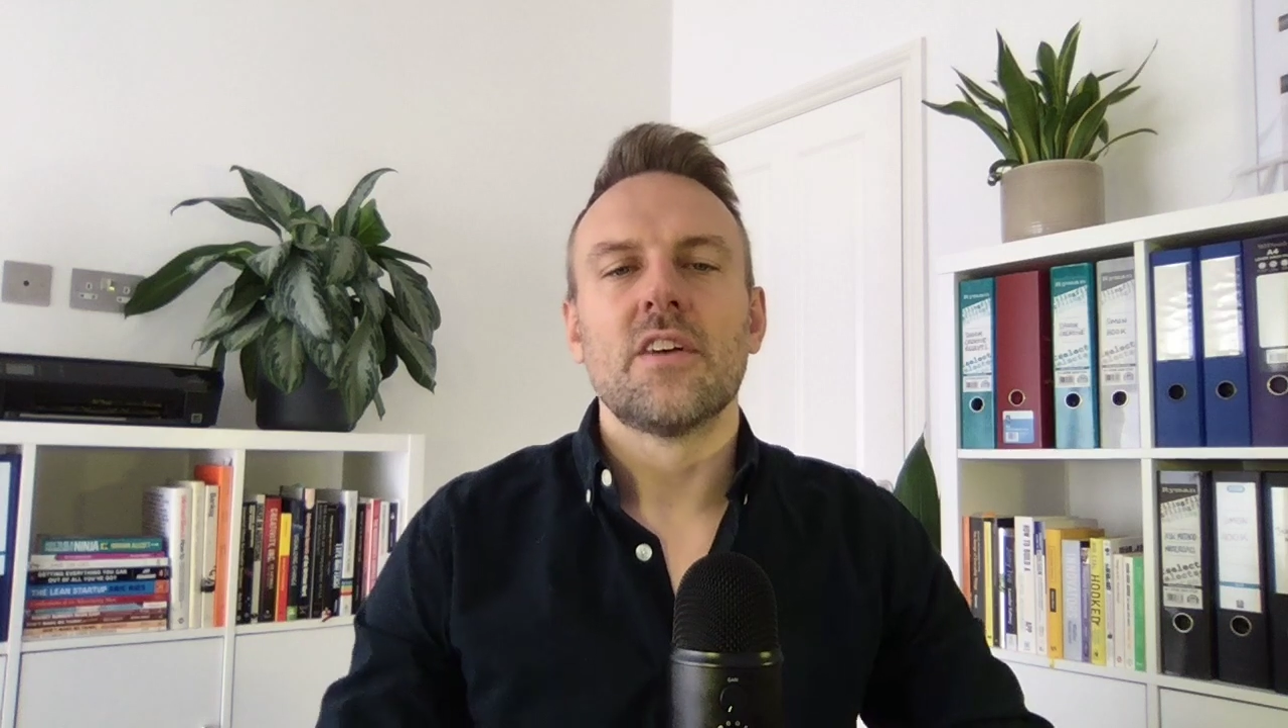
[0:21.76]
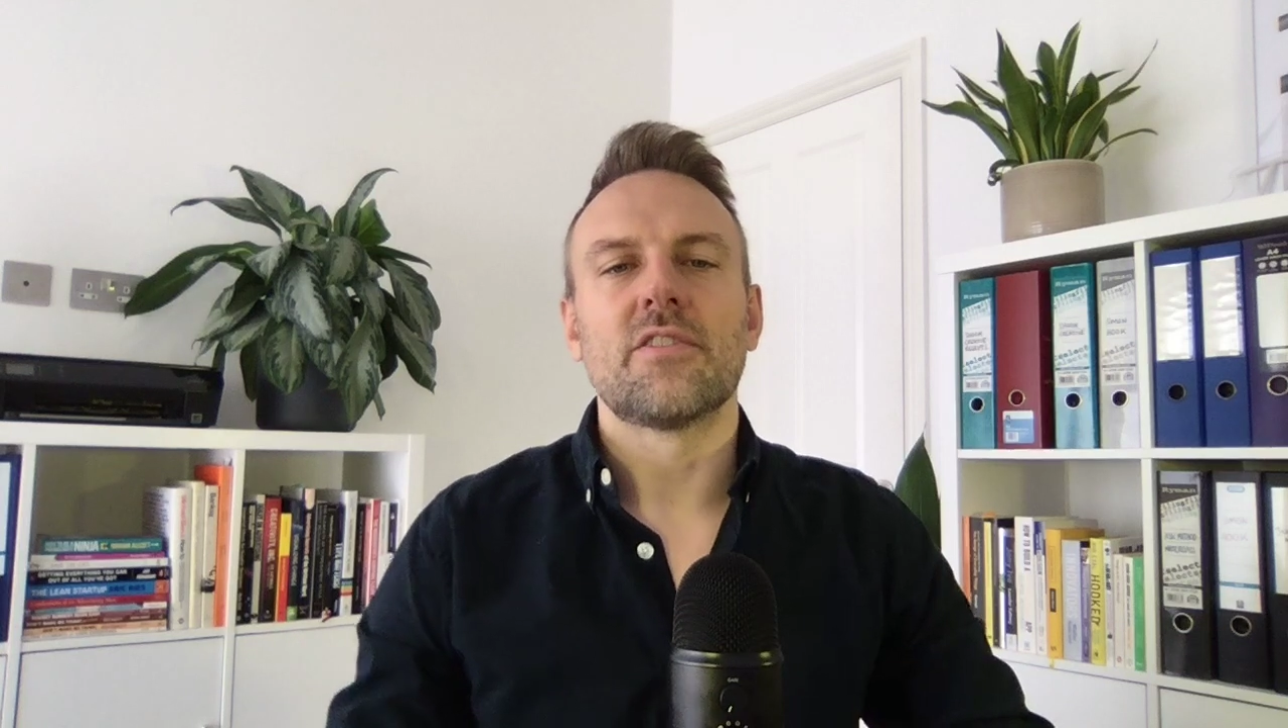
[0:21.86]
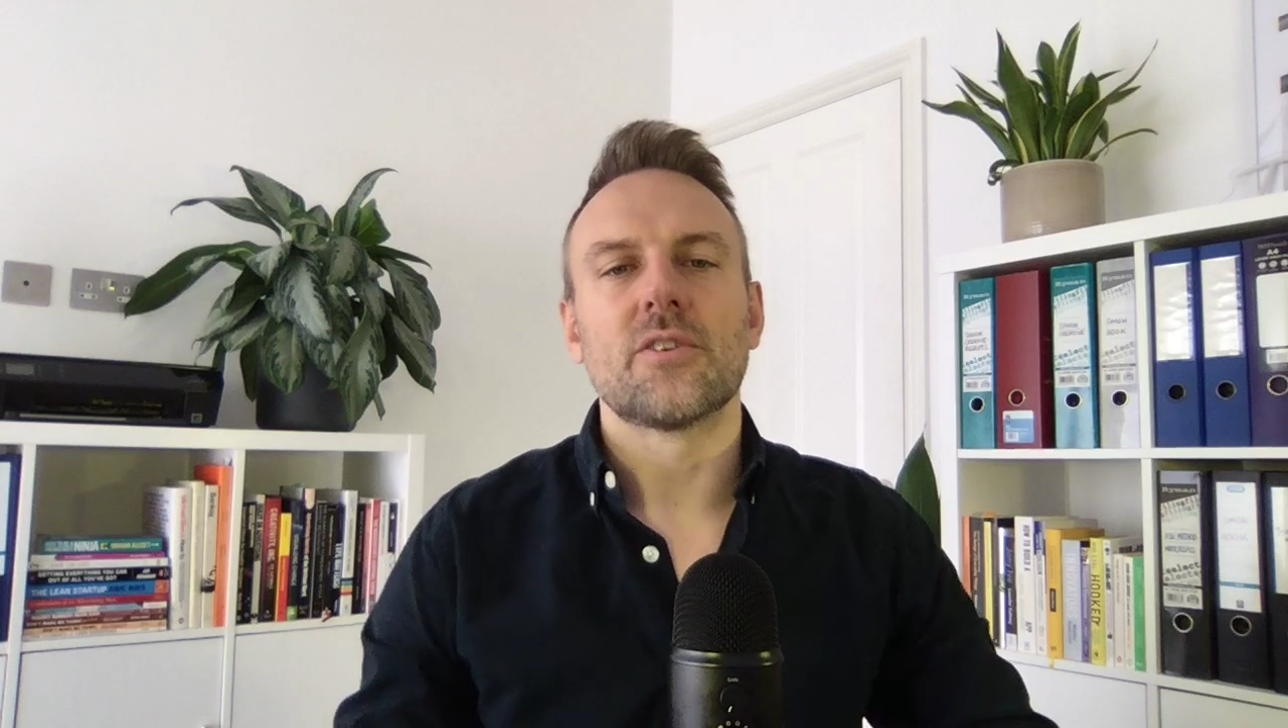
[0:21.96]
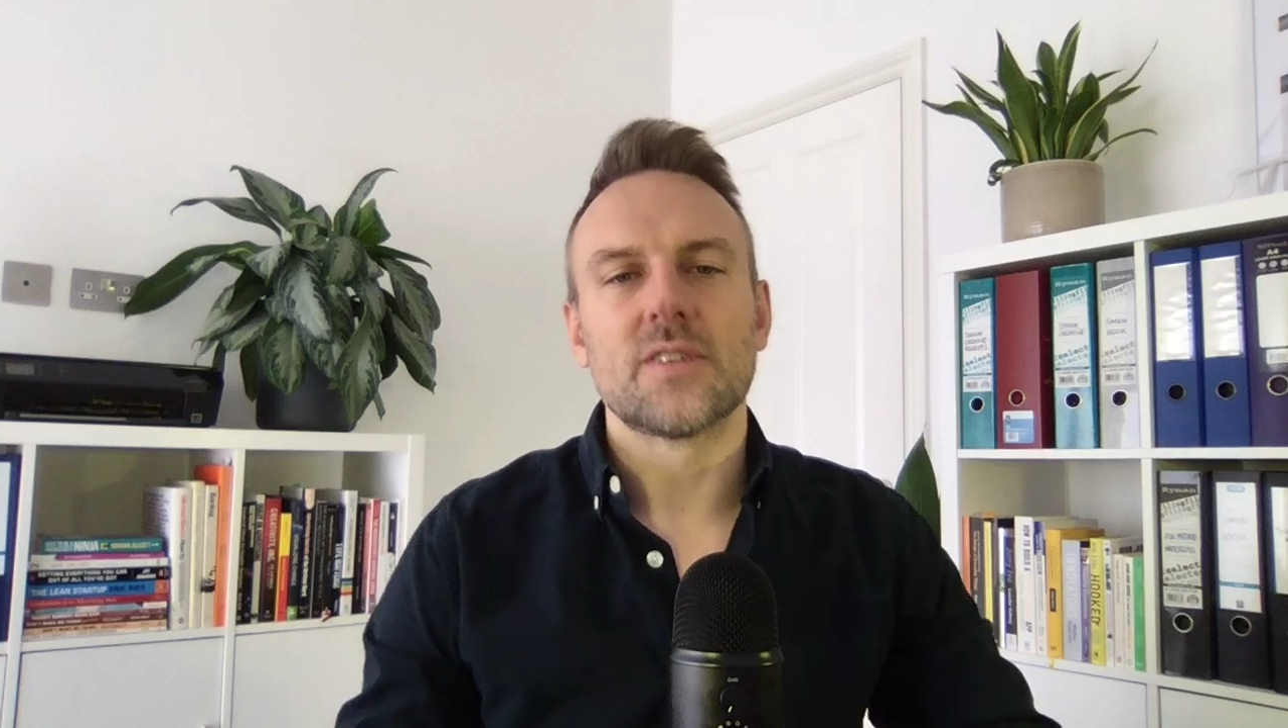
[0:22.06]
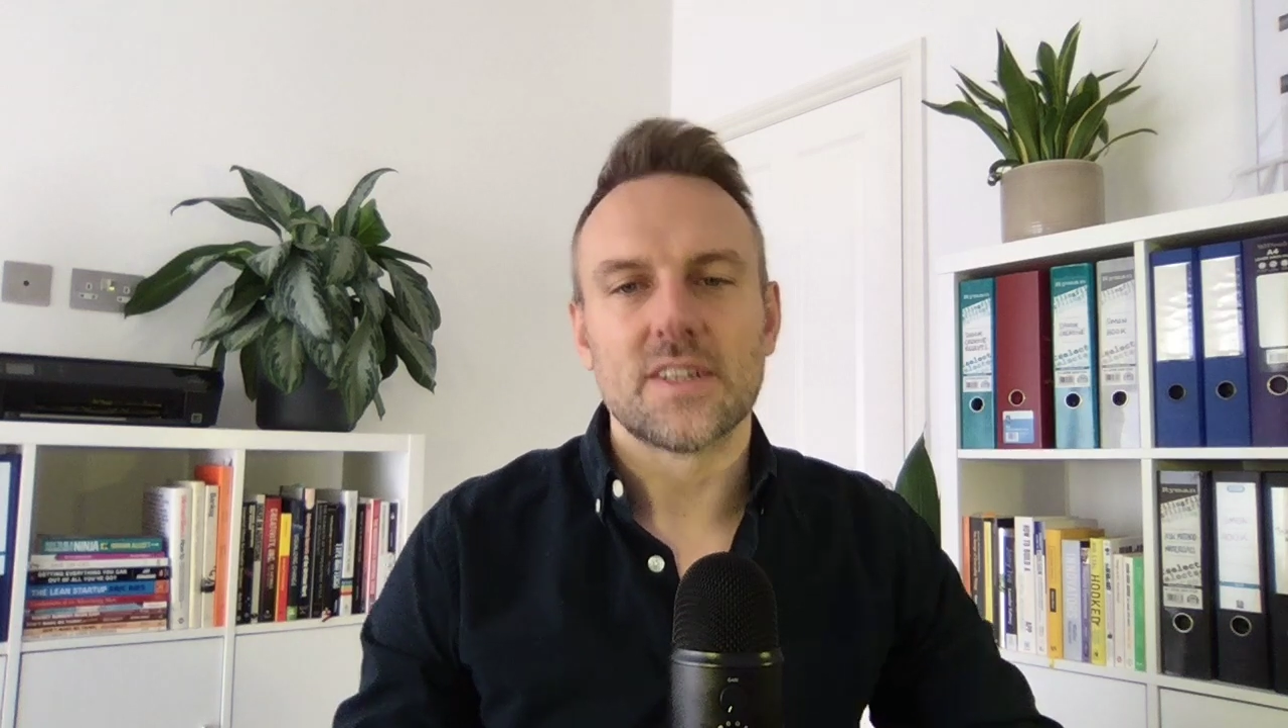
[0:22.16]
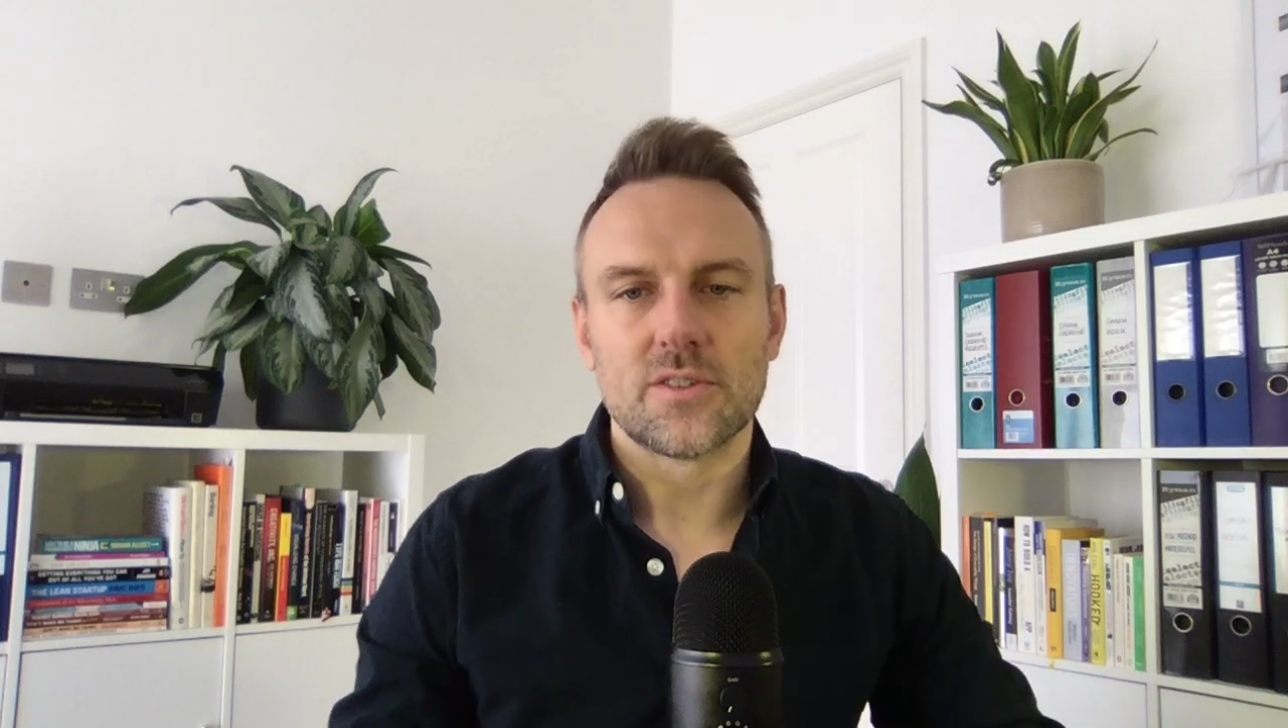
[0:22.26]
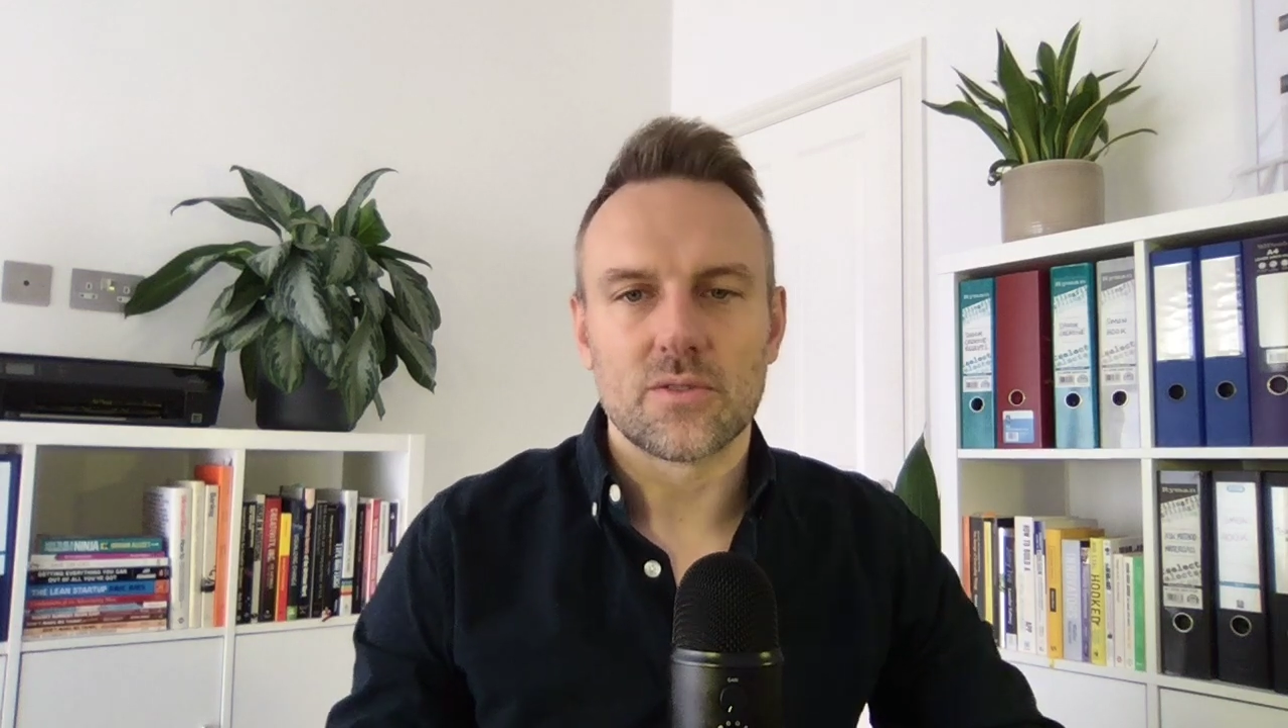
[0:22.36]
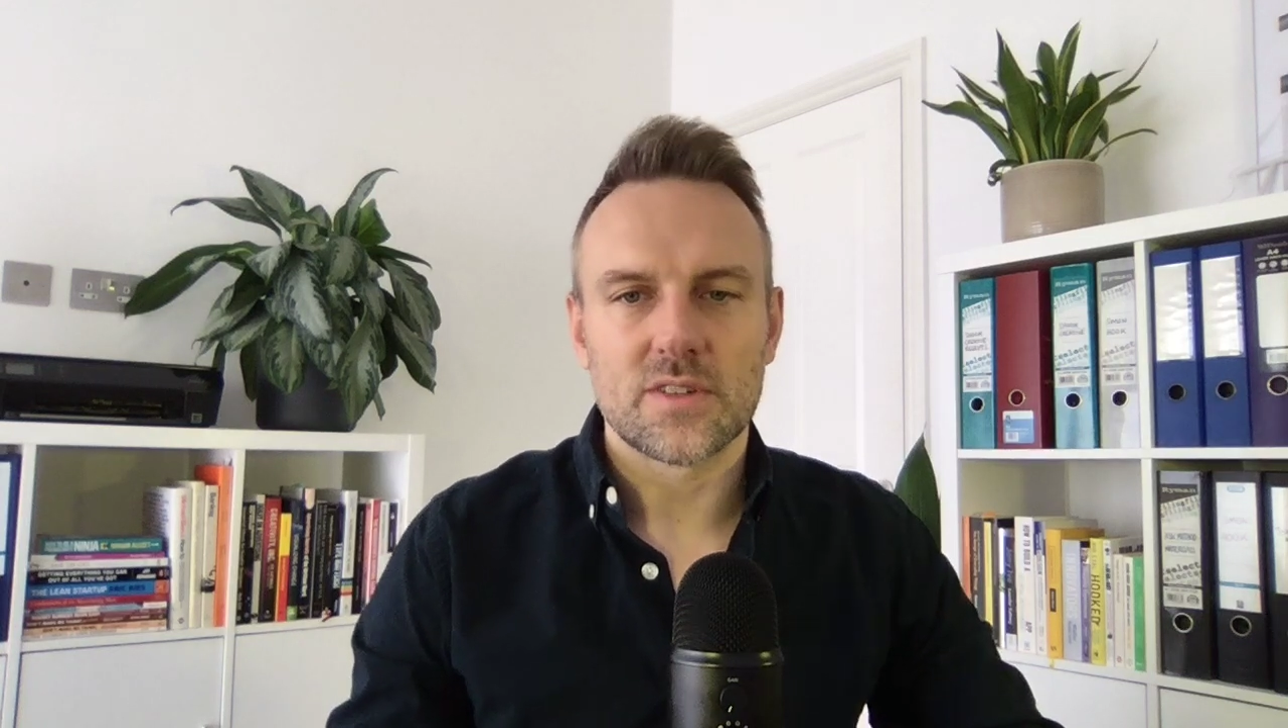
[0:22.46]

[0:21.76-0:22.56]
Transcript: for your digital